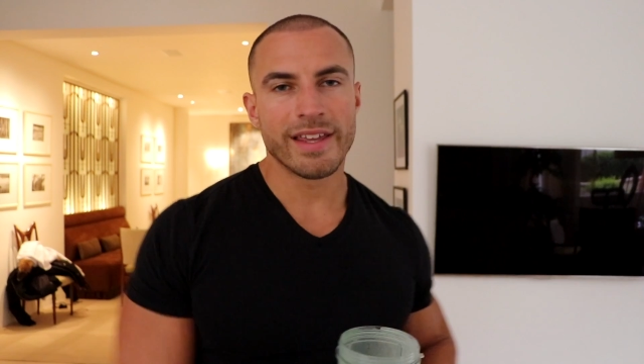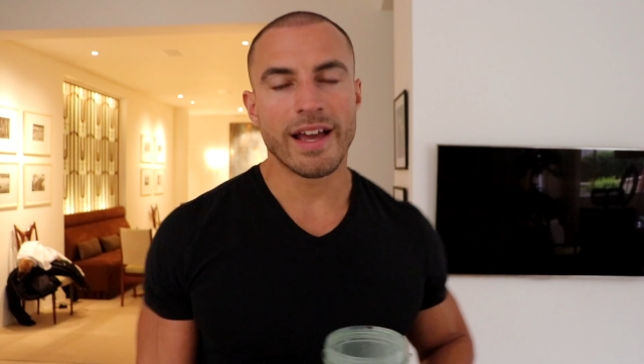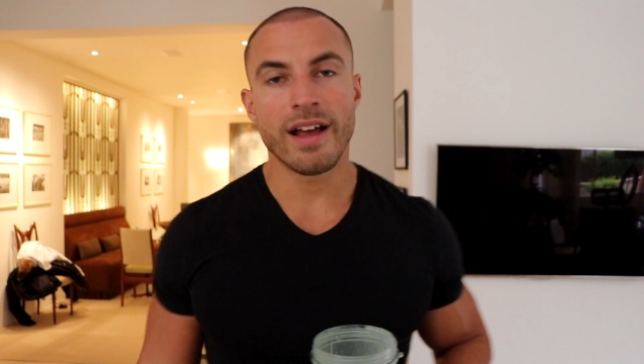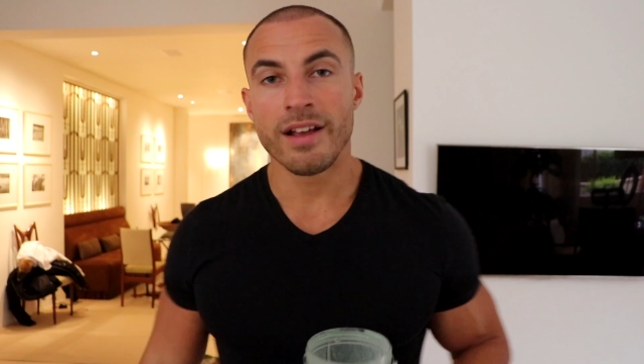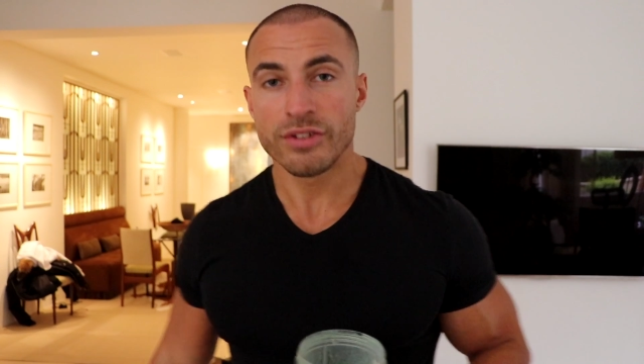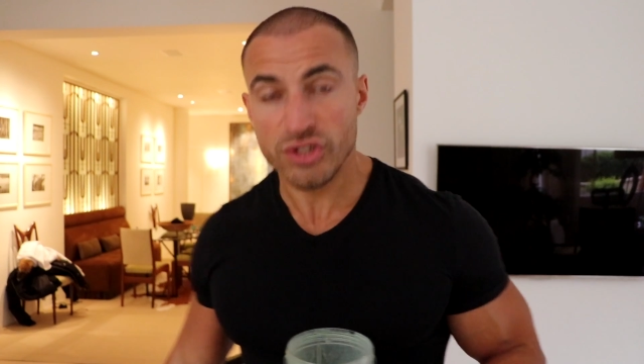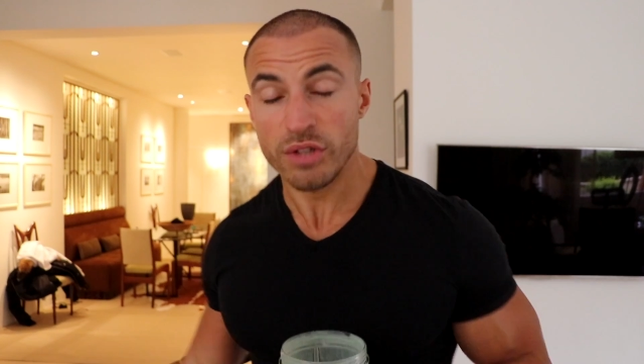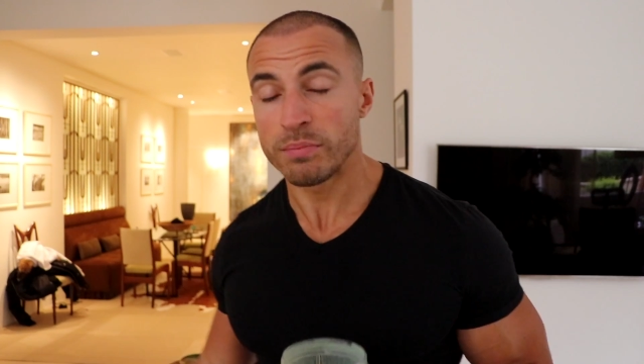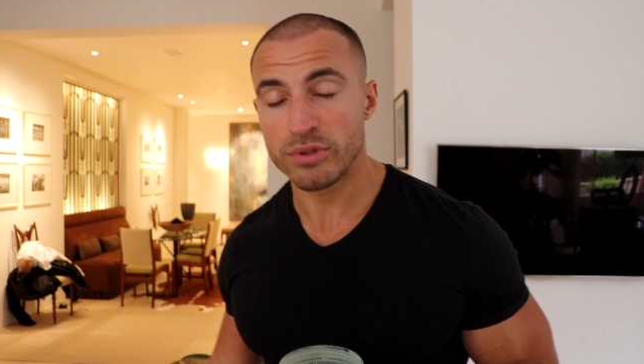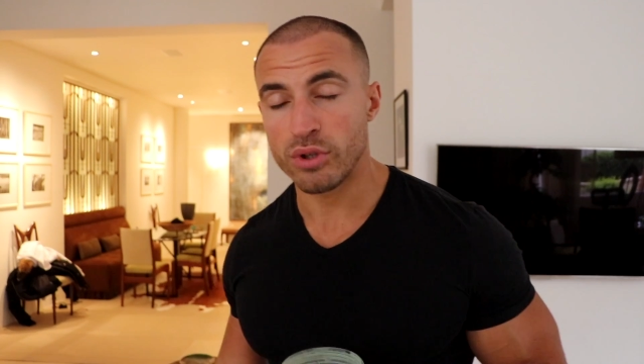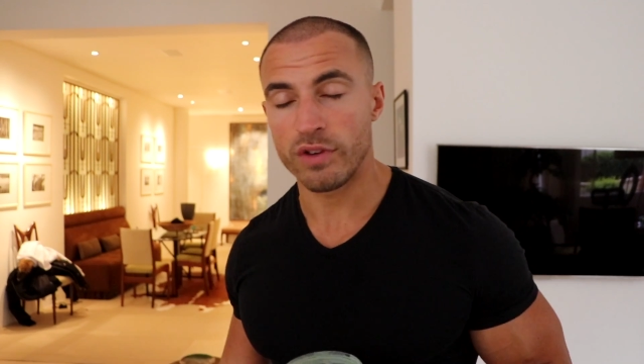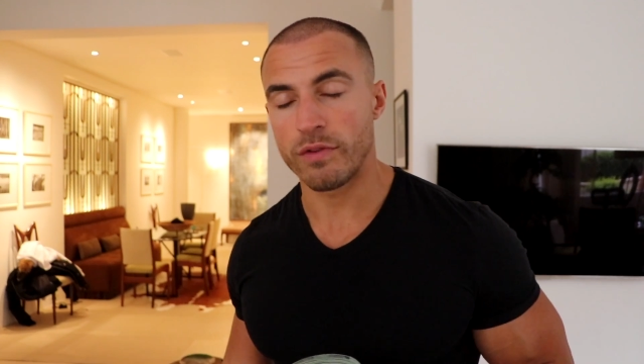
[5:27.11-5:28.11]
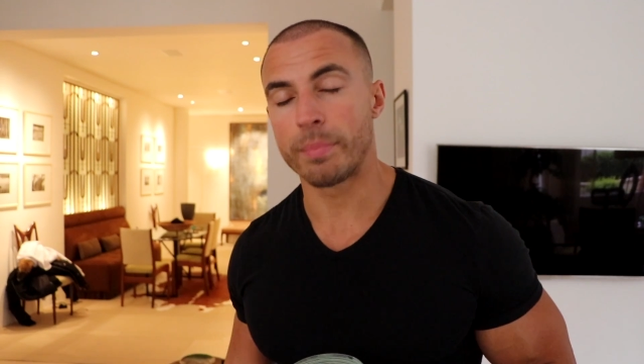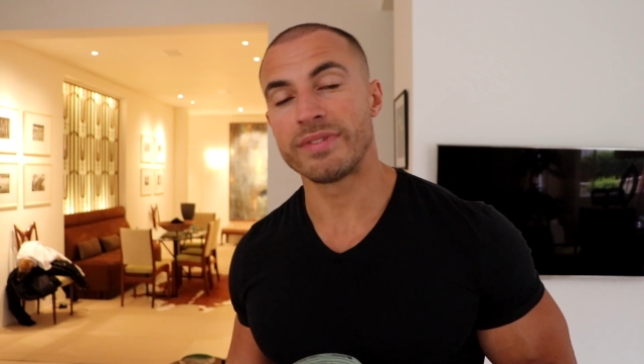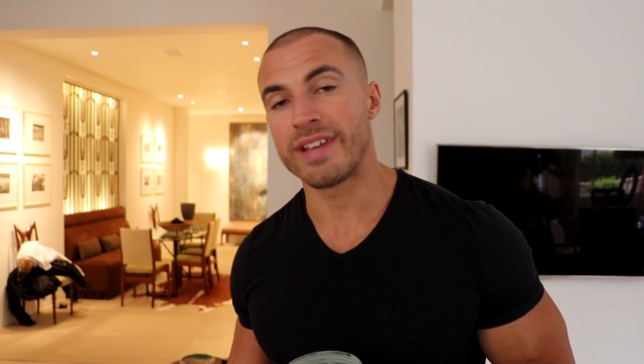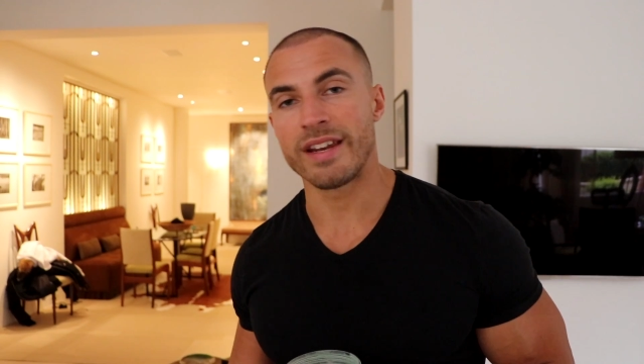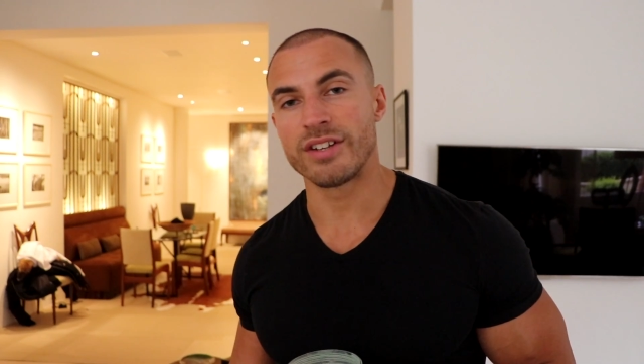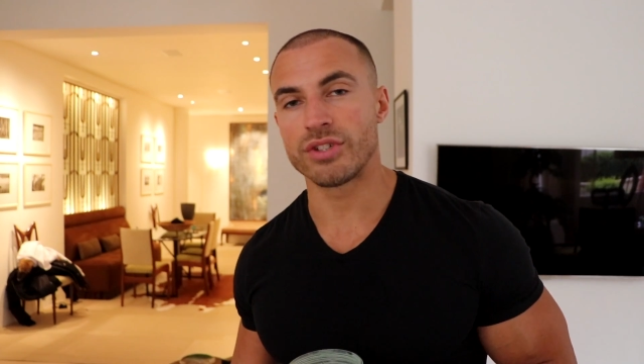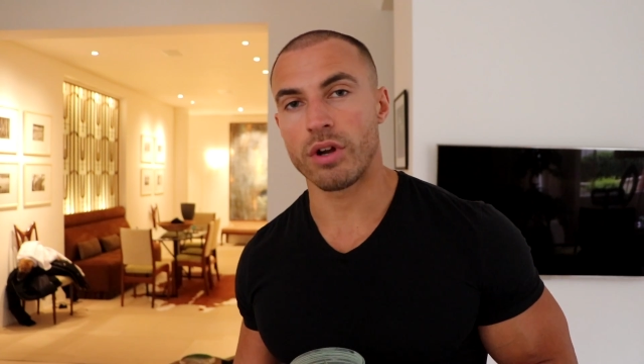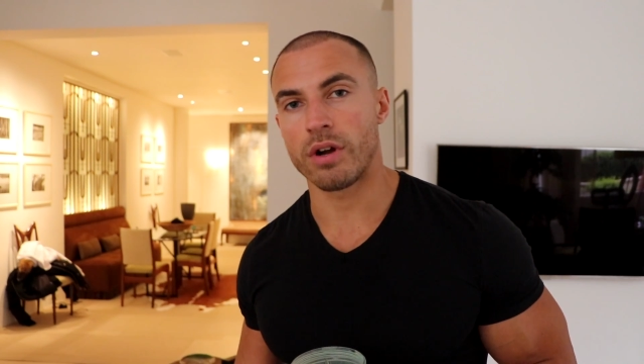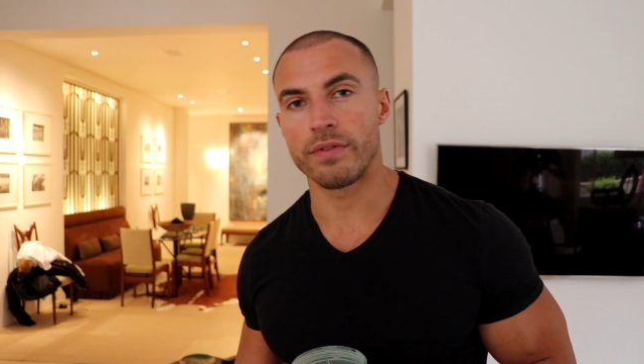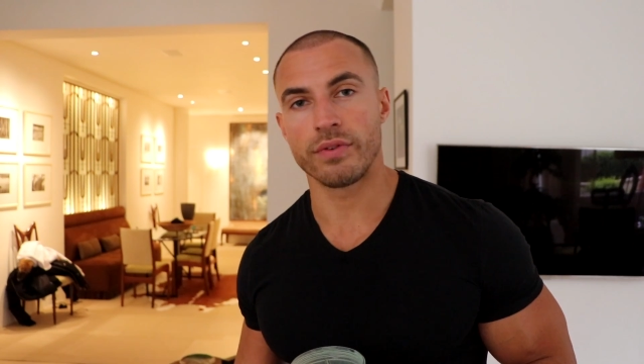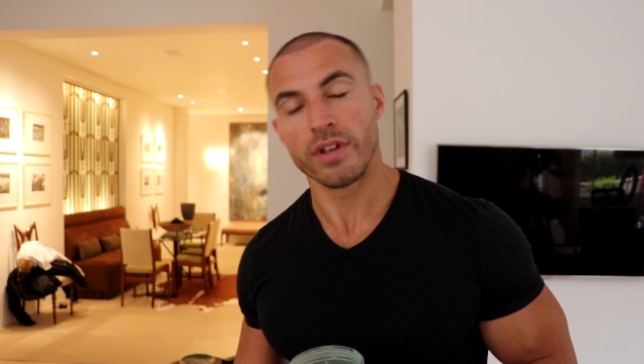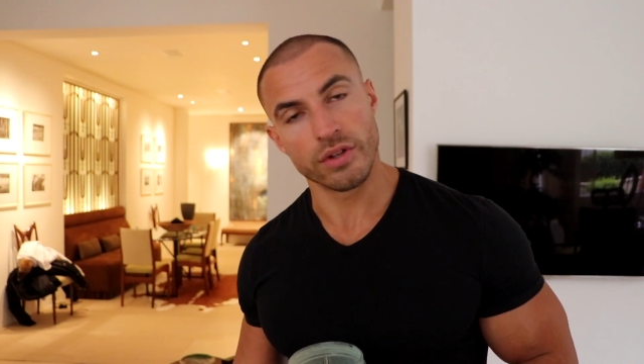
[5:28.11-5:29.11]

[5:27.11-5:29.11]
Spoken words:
get some sort of a percentage off